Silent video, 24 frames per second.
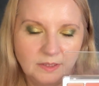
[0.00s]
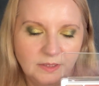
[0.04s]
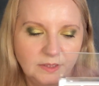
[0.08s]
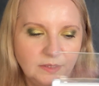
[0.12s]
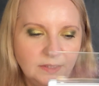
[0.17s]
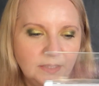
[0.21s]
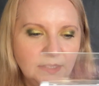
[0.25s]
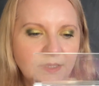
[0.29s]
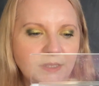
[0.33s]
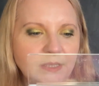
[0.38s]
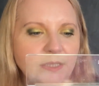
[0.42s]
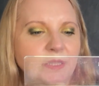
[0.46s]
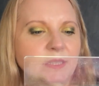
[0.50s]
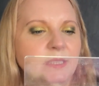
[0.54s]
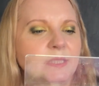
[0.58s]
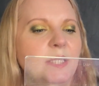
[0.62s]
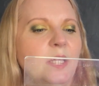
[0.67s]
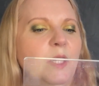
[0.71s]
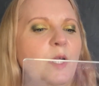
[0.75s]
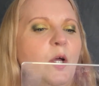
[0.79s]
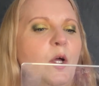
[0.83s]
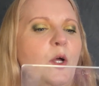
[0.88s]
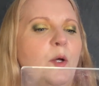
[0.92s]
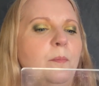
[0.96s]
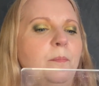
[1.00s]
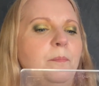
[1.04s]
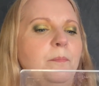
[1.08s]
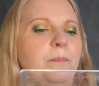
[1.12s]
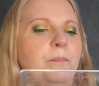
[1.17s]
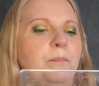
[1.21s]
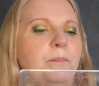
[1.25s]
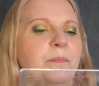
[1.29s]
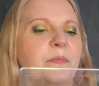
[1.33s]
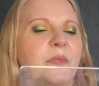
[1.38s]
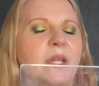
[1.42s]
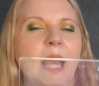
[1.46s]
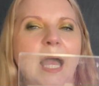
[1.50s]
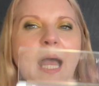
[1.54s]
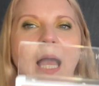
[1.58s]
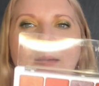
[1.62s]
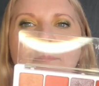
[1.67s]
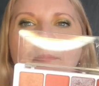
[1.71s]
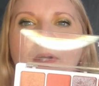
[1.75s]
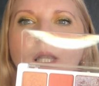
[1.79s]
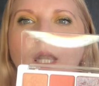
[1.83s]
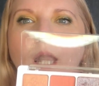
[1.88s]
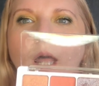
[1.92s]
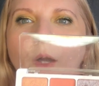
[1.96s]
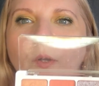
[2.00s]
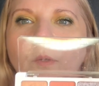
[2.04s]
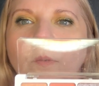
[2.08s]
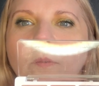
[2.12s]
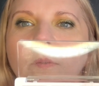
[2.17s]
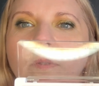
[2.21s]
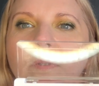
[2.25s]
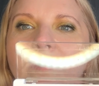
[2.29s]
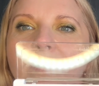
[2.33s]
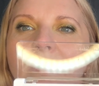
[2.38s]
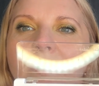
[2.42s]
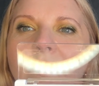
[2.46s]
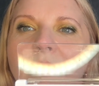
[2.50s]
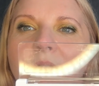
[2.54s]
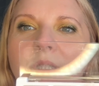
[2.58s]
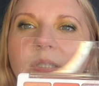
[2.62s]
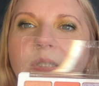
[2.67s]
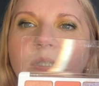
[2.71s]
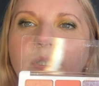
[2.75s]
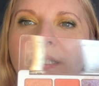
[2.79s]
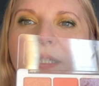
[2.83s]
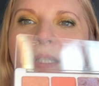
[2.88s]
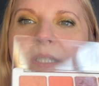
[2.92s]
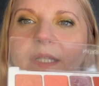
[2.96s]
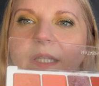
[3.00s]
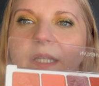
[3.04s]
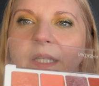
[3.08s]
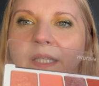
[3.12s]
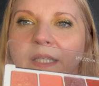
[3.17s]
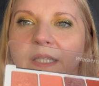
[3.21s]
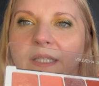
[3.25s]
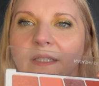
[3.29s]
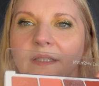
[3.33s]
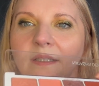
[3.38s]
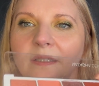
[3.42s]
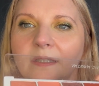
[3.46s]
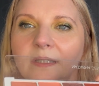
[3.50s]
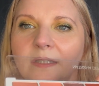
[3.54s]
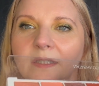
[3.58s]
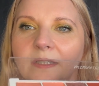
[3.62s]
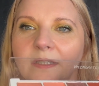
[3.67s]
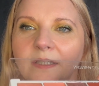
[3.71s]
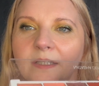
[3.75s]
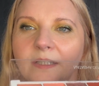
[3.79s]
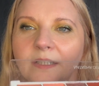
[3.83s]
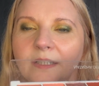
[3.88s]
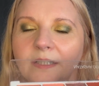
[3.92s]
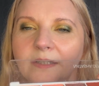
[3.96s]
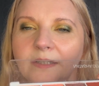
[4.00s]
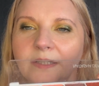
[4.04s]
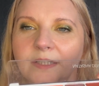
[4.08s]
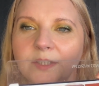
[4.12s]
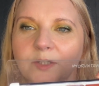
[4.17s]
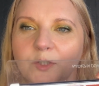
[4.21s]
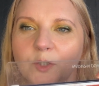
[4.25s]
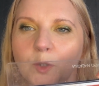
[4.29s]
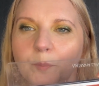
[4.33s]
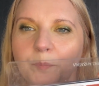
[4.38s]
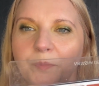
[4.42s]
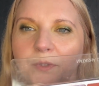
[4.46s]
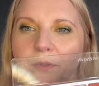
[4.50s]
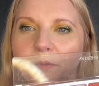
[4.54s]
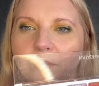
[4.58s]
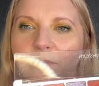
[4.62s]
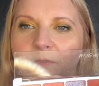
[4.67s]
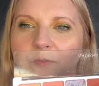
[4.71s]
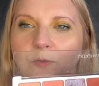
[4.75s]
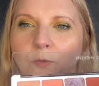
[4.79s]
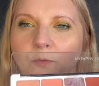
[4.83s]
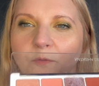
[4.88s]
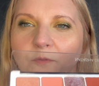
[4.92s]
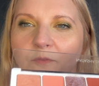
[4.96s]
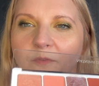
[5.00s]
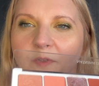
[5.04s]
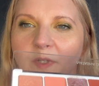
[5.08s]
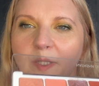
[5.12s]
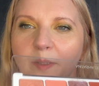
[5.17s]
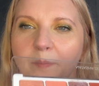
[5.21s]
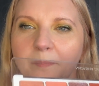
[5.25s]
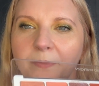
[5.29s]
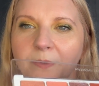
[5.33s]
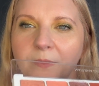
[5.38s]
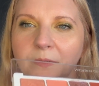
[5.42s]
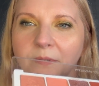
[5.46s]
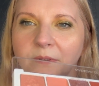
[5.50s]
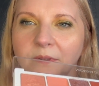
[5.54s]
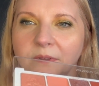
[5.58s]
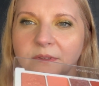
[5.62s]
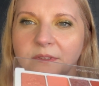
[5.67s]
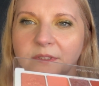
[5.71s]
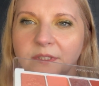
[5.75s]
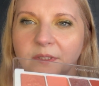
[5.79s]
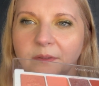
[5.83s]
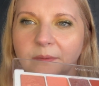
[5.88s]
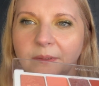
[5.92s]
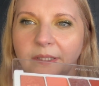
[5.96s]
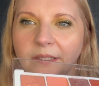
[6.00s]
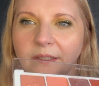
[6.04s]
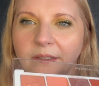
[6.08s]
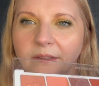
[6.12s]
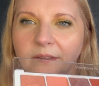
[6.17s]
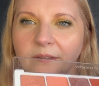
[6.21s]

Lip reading: This is abalone in here, and it's got a beautiful flip to it.